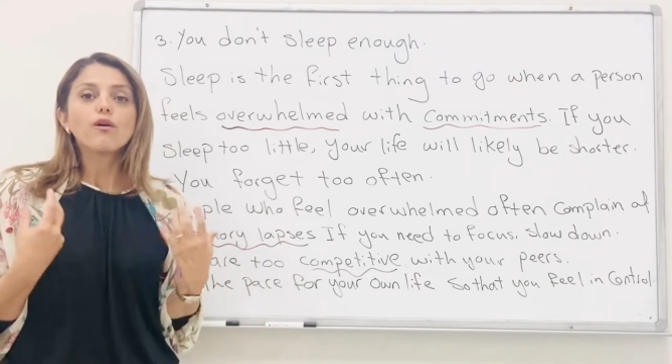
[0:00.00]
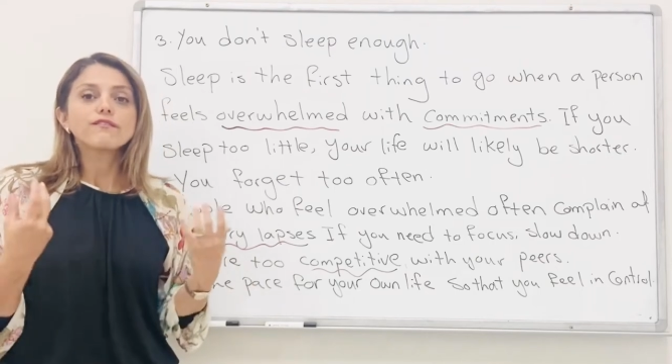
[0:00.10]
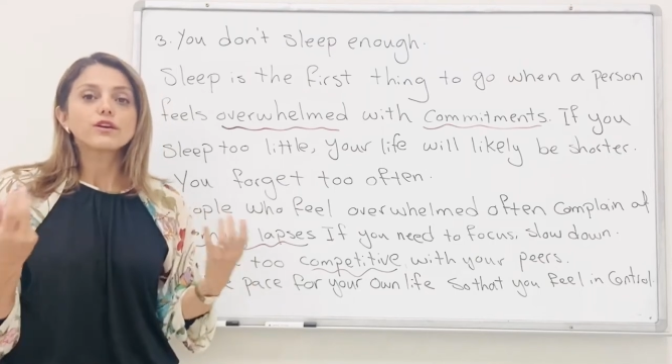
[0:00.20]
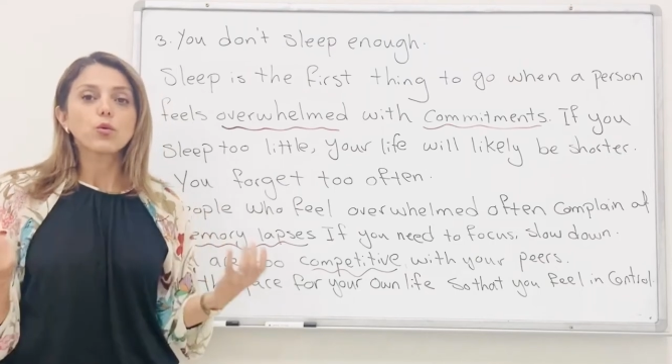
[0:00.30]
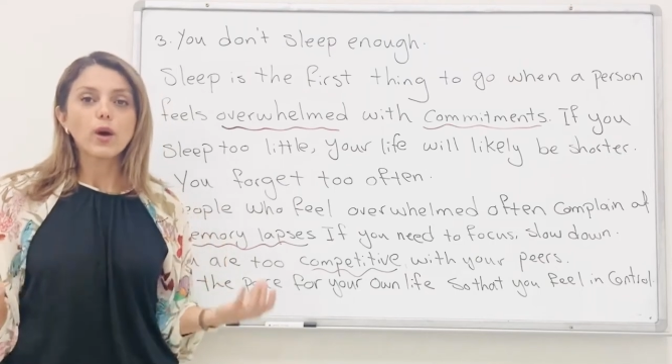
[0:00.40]

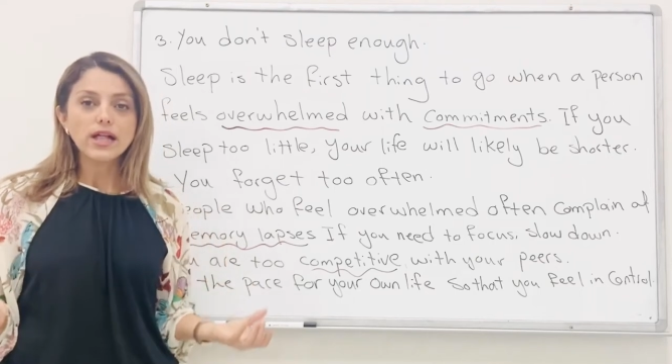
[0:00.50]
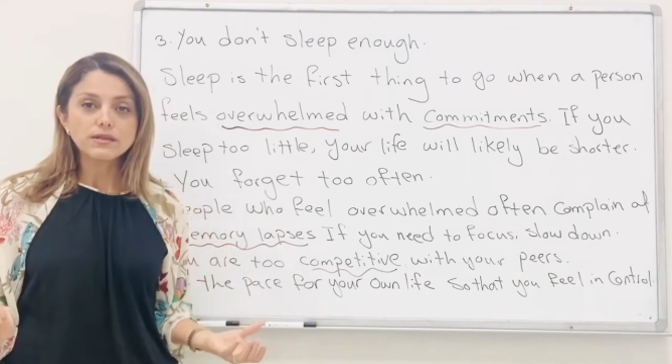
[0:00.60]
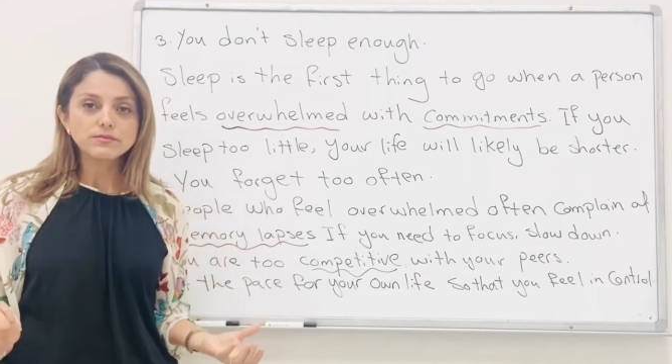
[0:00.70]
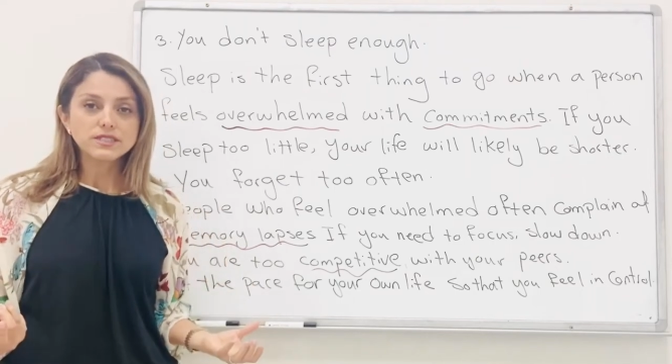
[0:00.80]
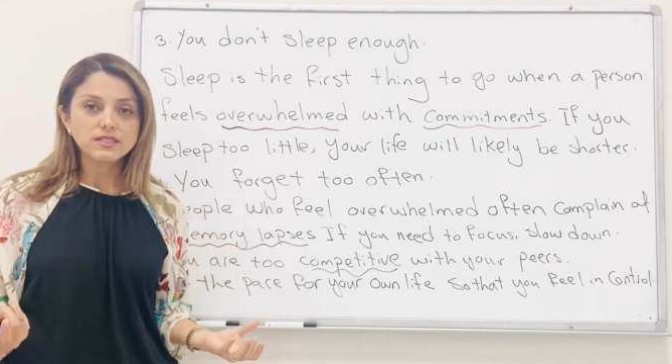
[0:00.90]

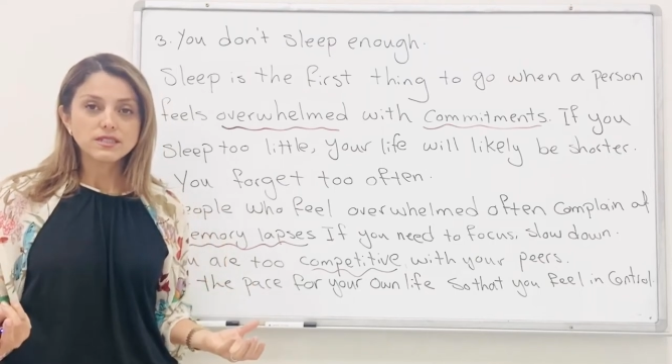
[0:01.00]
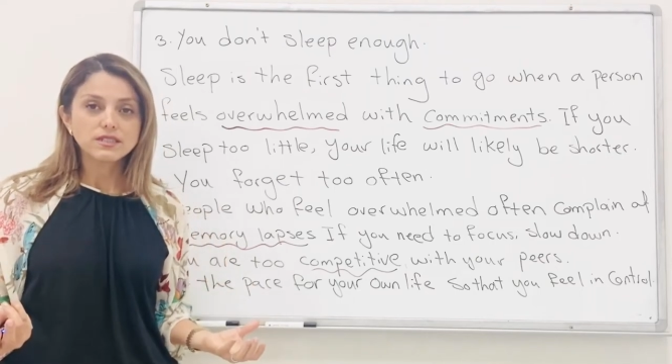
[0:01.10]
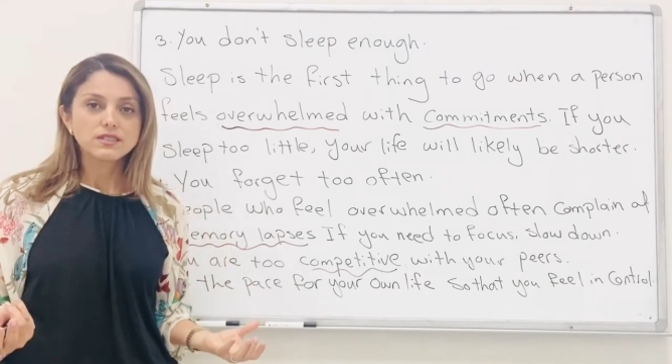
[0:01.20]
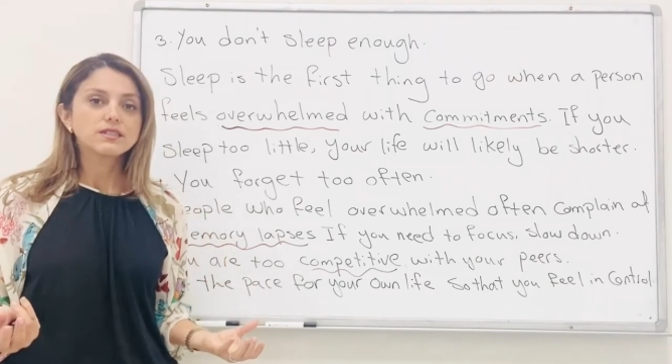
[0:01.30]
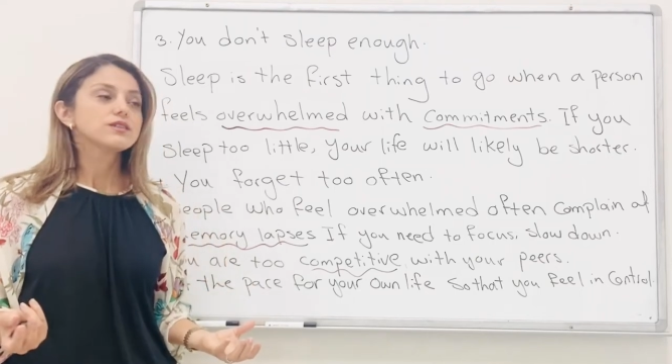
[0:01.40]
overwhelmed,
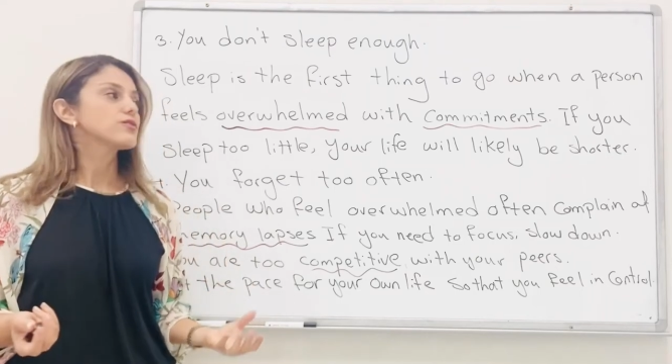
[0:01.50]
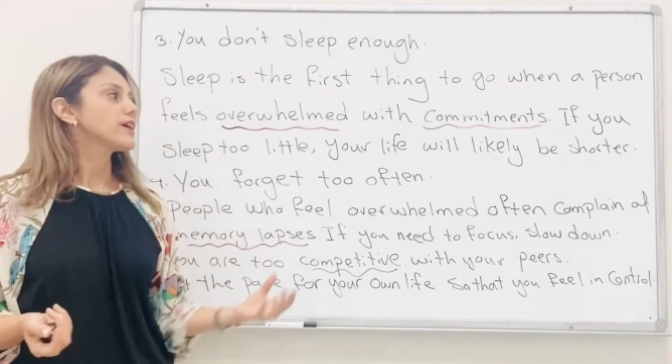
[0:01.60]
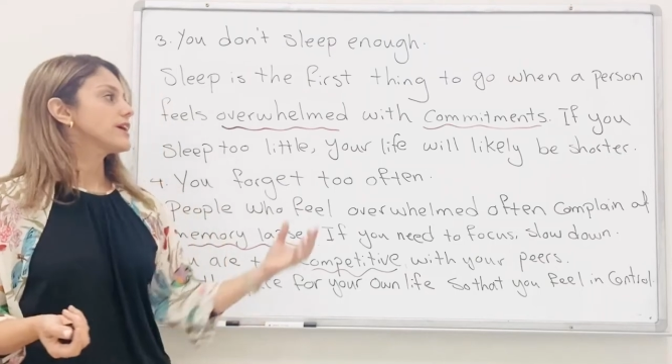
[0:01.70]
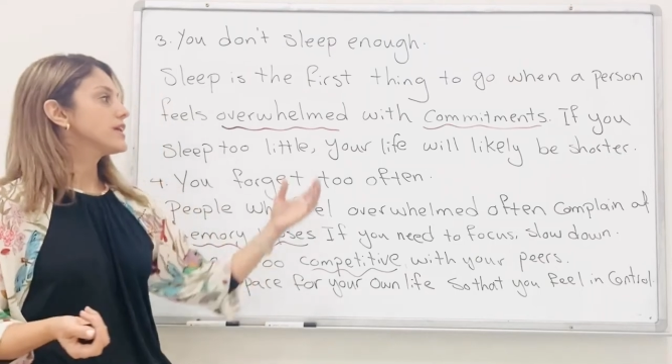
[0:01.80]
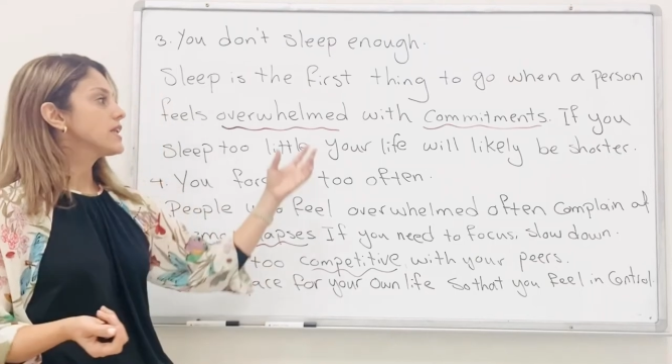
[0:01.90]

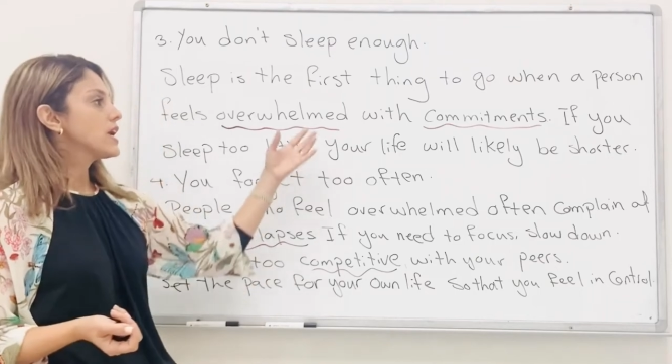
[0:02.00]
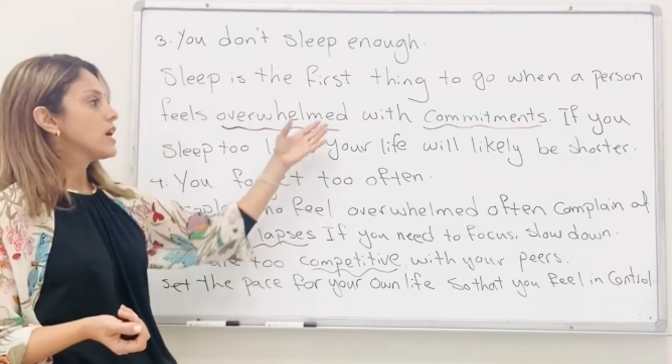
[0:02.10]
right?